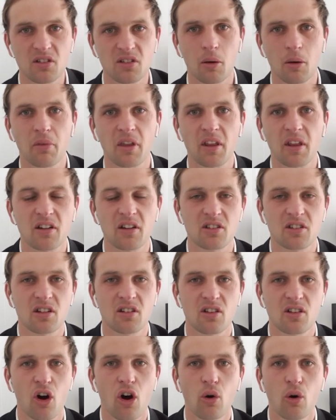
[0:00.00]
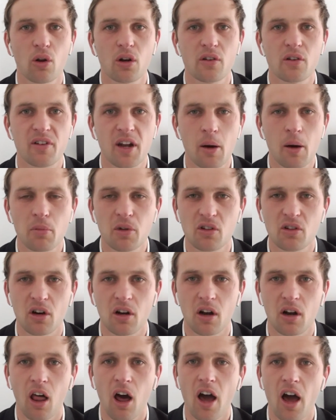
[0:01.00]
something that's just a whole lot of numbers
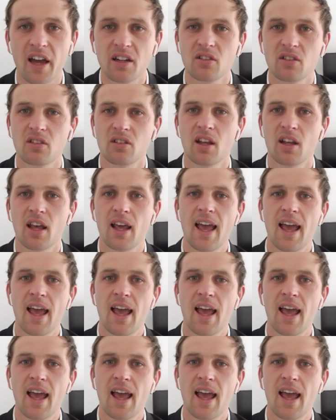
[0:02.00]
on lines,